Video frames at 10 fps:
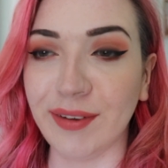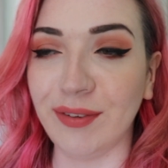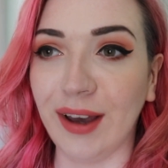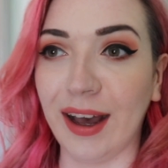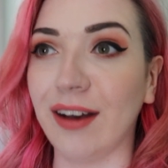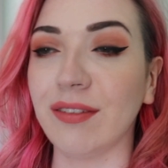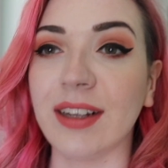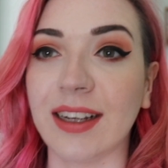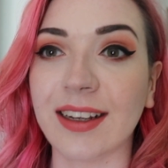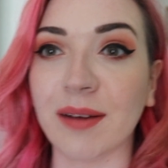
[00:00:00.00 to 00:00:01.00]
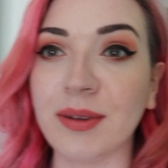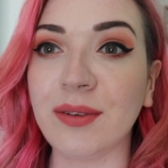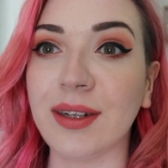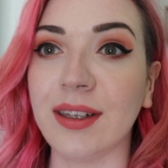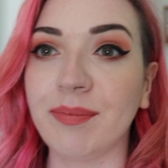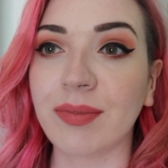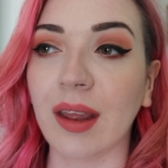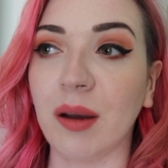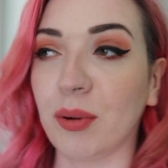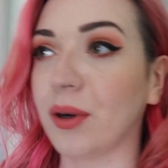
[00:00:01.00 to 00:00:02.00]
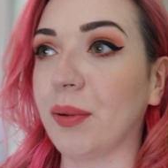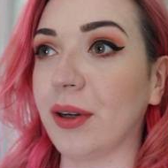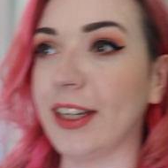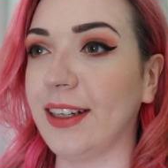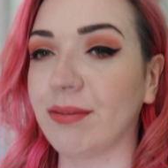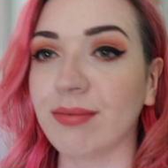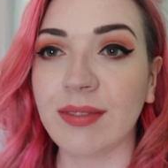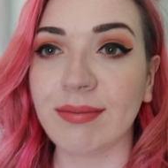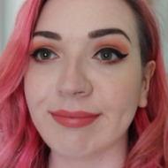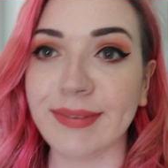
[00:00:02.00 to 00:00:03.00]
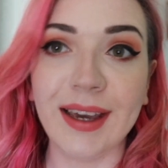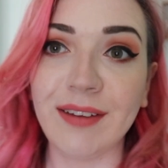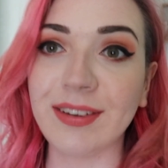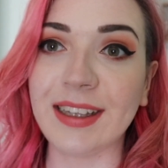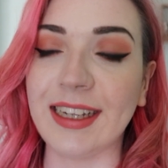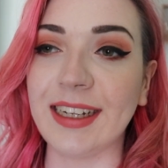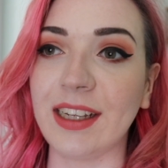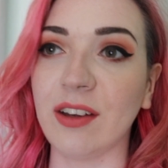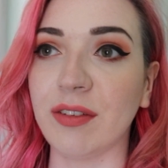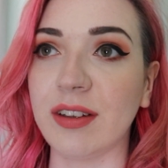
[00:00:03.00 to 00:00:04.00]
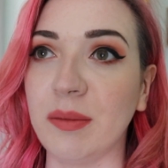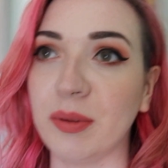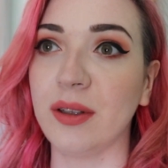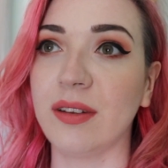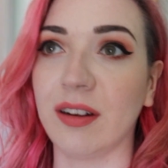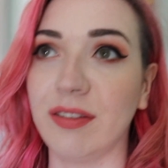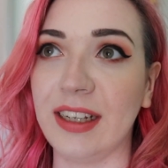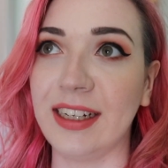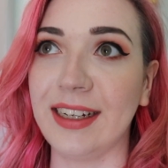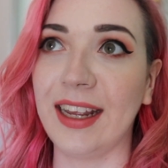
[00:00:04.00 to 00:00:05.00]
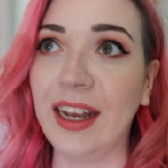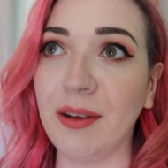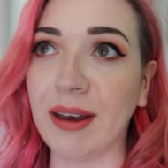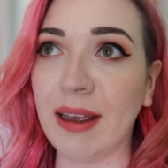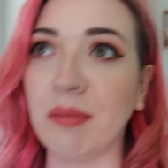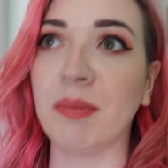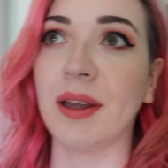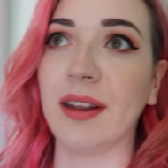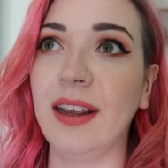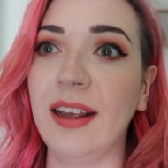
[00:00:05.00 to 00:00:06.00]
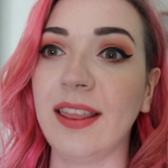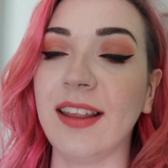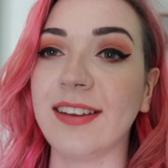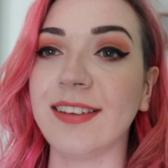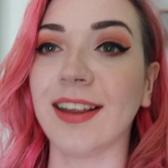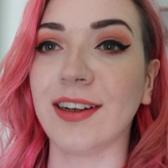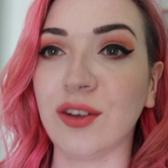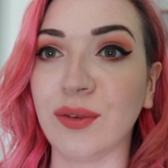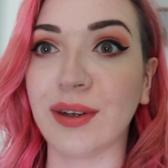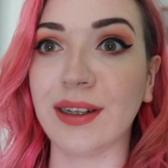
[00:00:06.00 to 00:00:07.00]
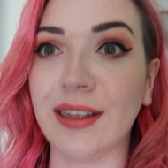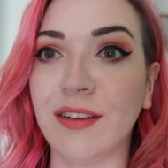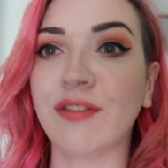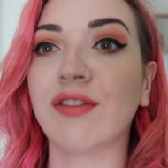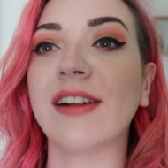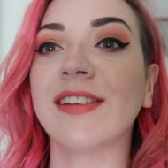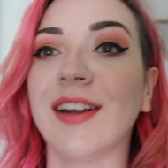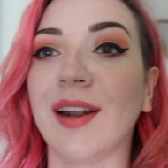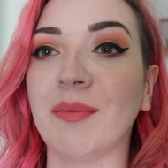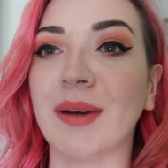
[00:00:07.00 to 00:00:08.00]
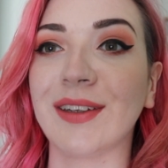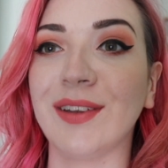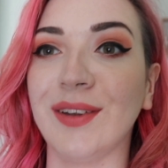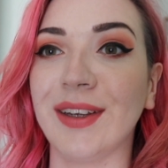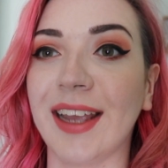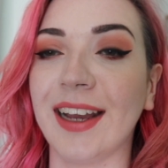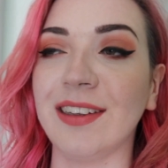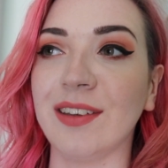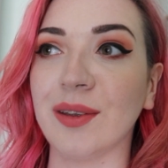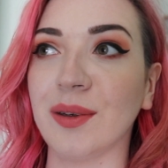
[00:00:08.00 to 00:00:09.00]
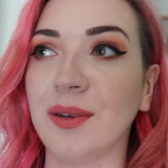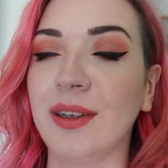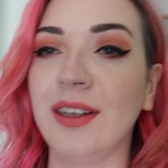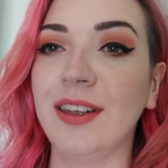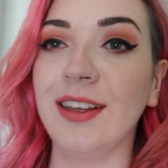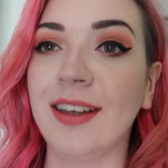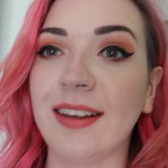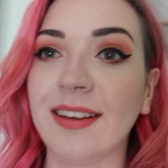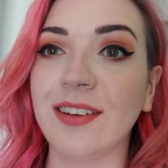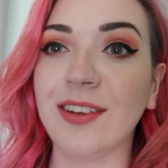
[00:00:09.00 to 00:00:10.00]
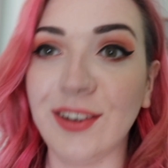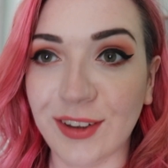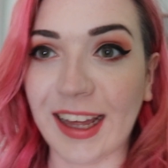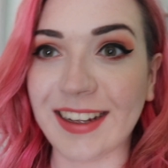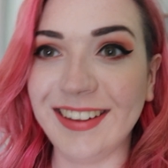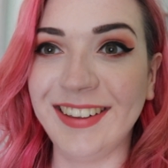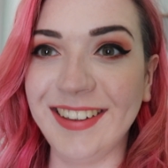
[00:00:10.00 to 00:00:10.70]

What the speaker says: If you have like a camping toilet, porta potty, you have to clean it. You obviously put stuff in it anyway, but this is like to really freshen it up back to new again. So gonna do that.